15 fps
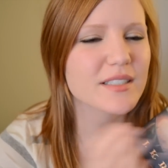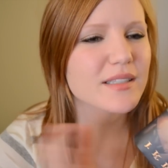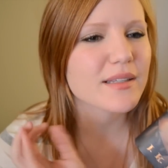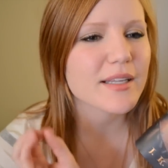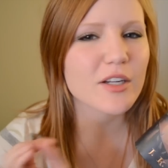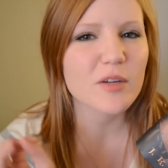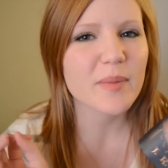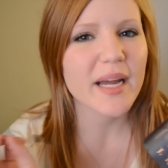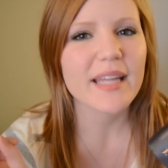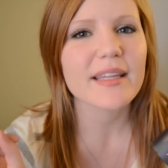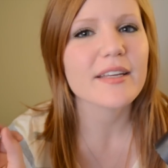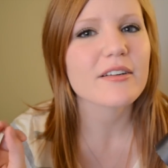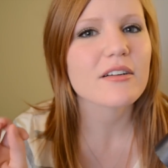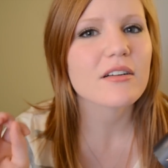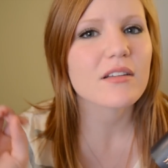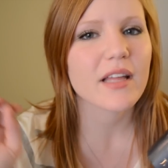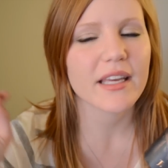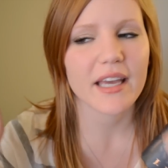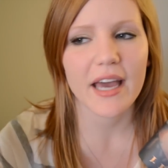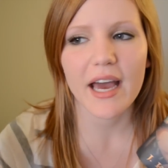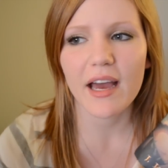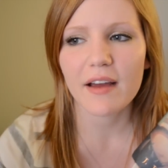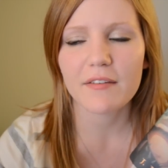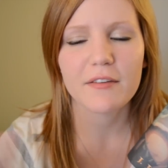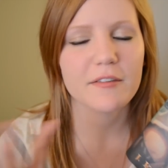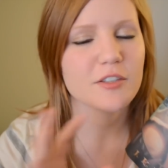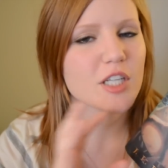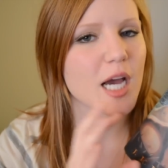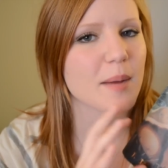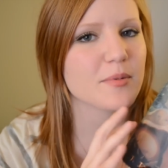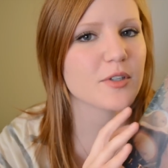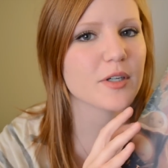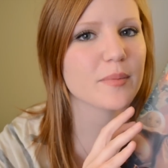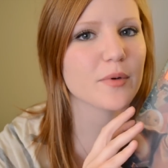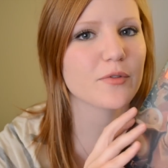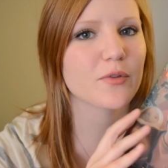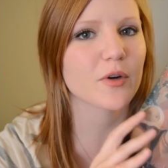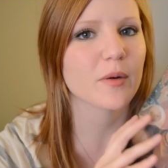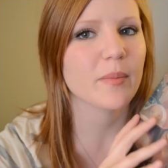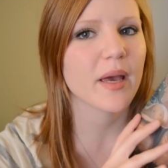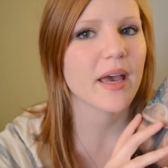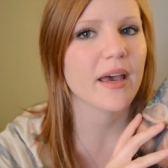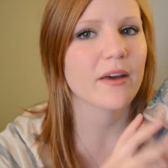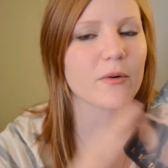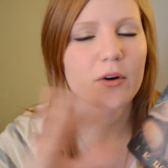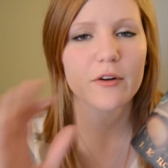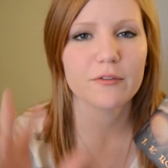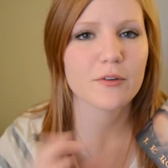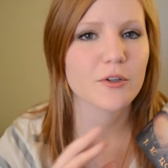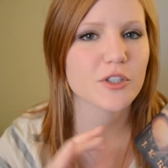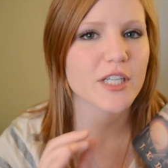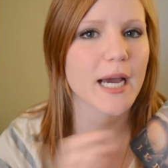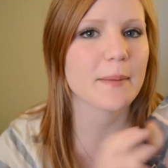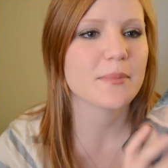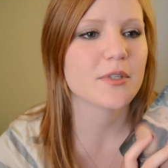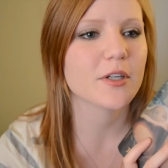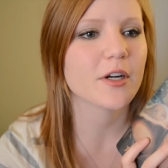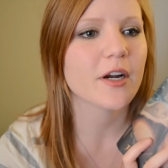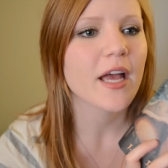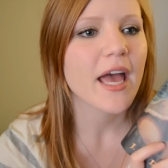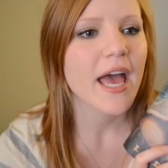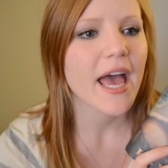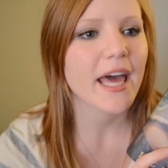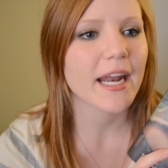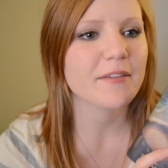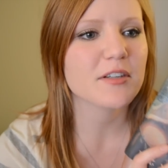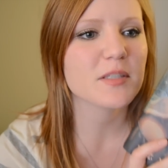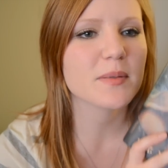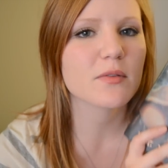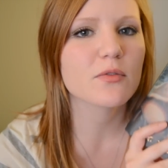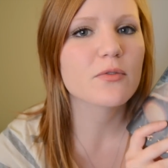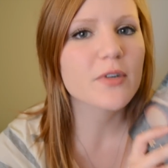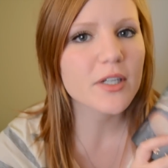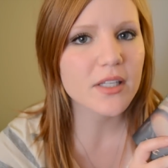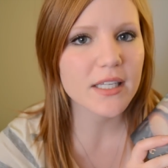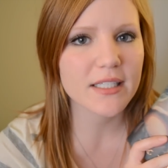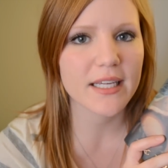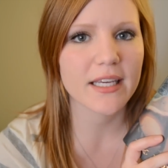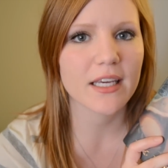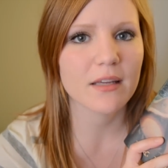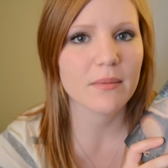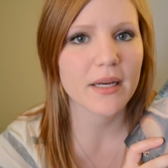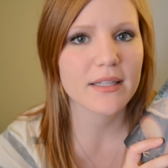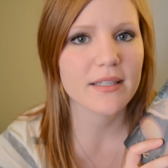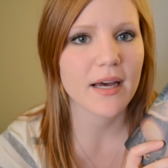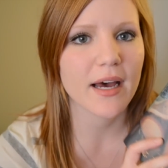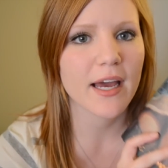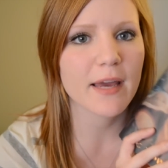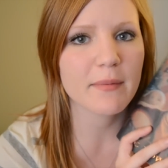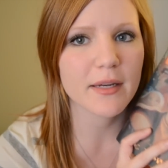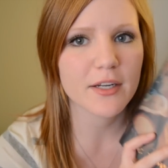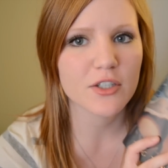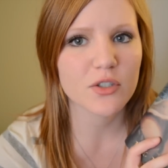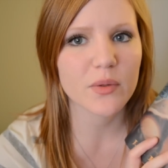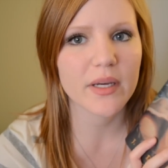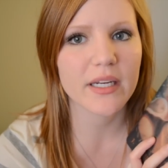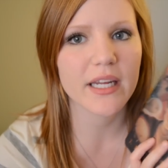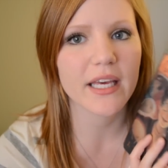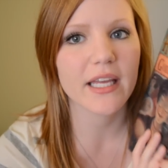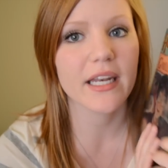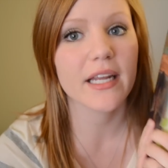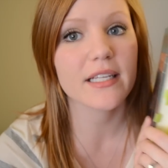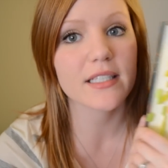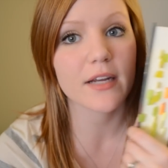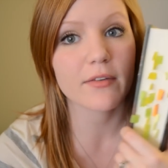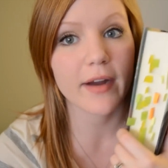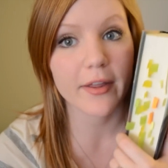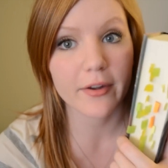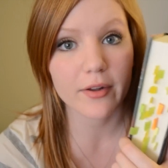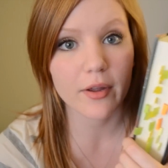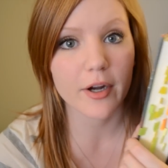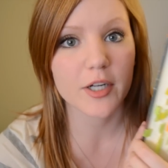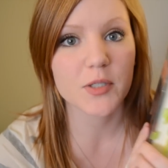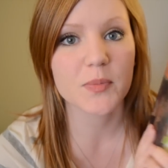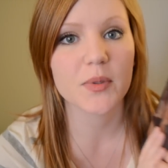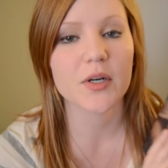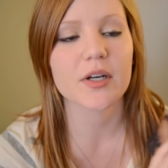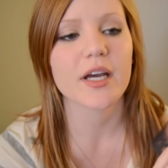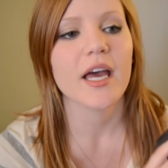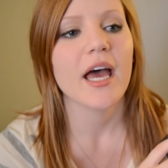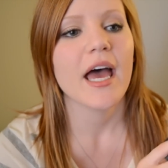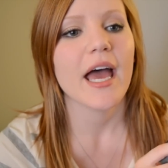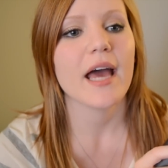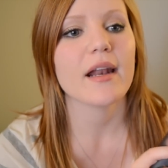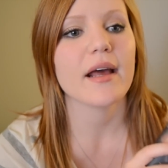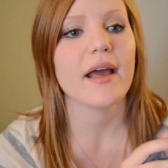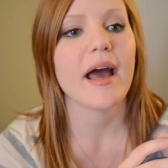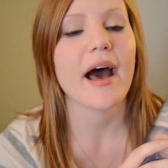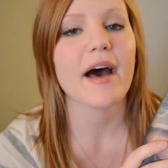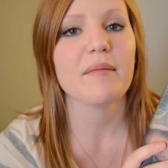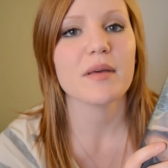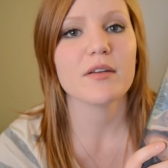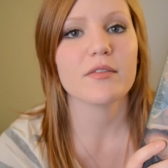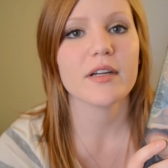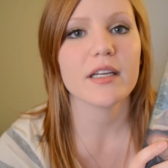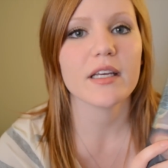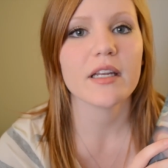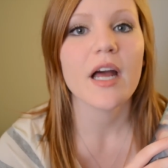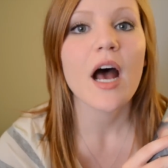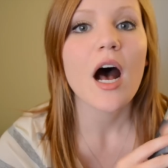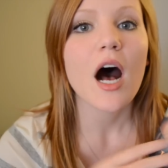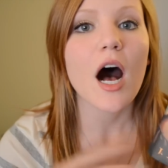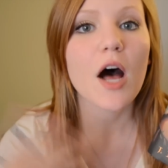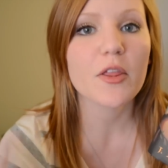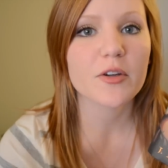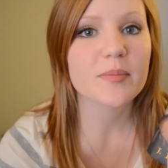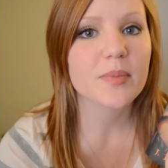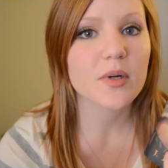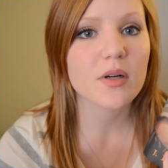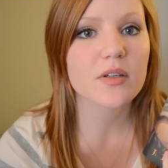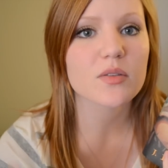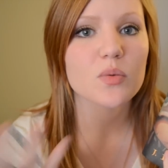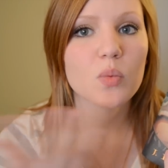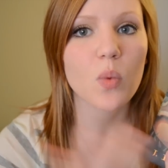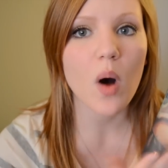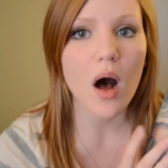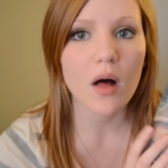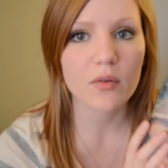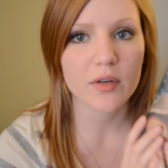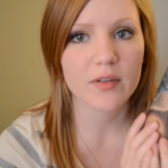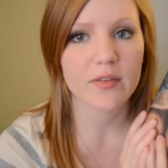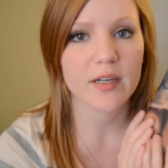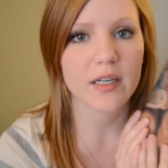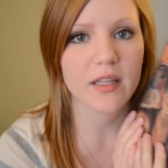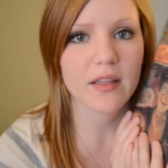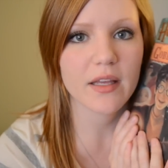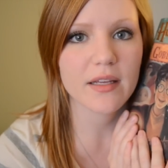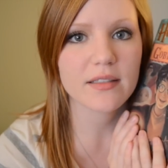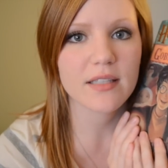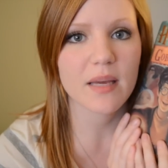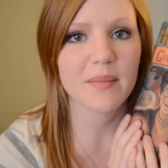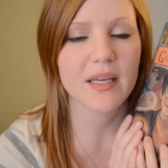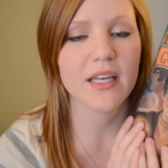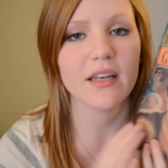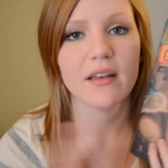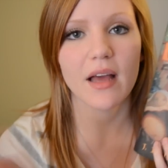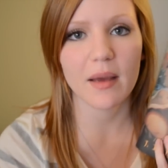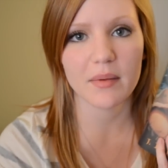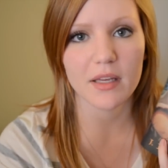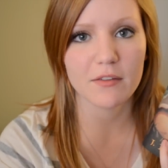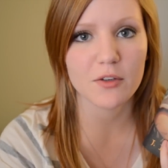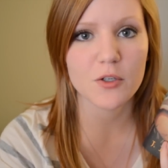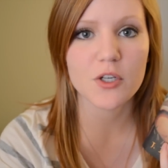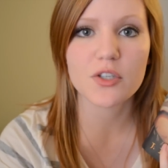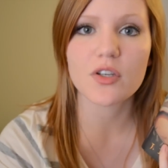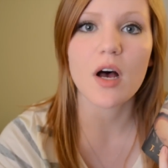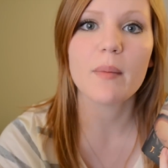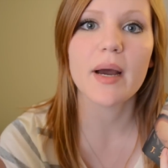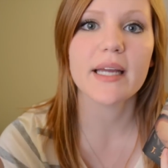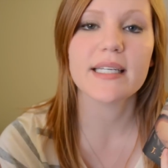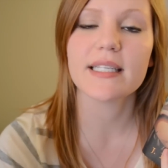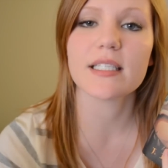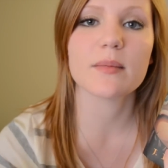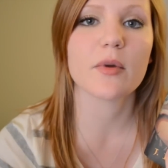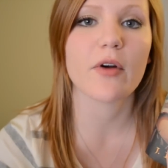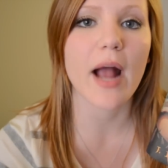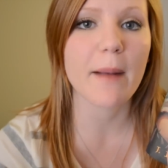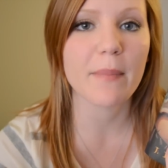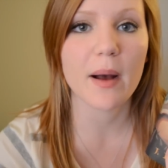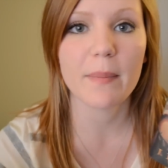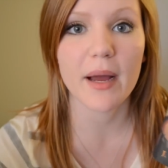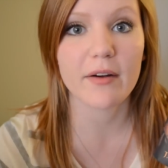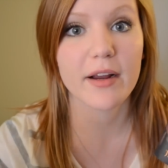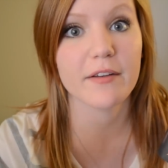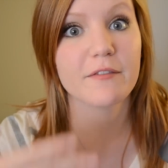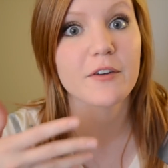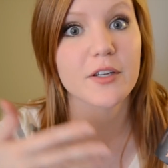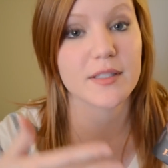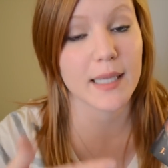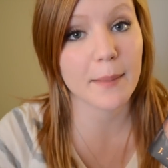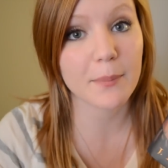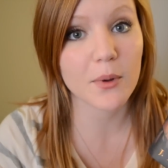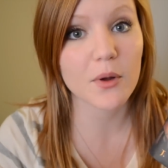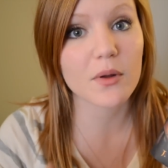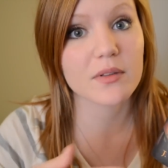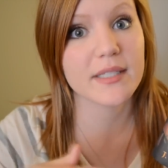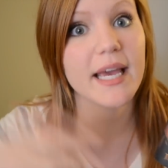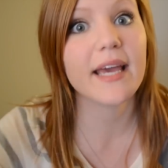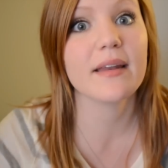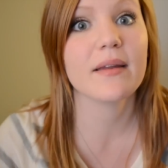little by little, like a half of chapter before bed or a full chapter, and I've just been really taking my time and enjoying it. It is a rather large book, and I have been reading other books while rereading this. I mean, if you just saw my December wrap-up, I read, for example,